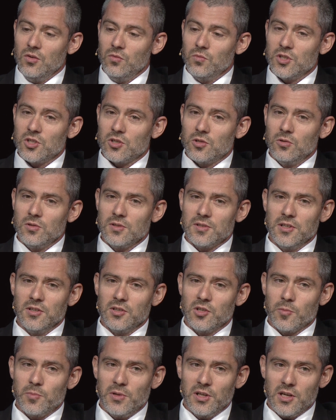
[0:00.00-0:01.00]
which looks
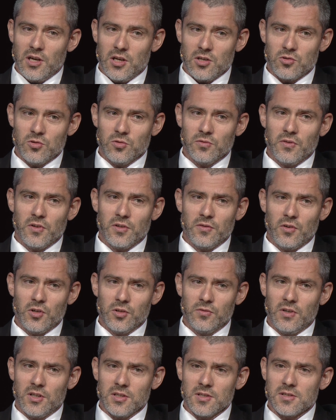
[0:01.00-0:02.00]
into application of
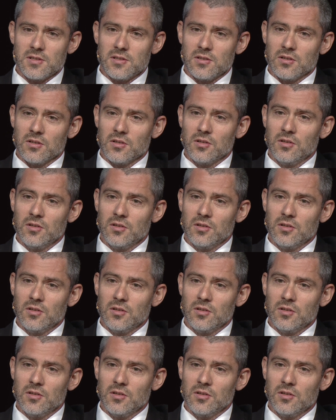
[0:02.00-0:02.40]
advanced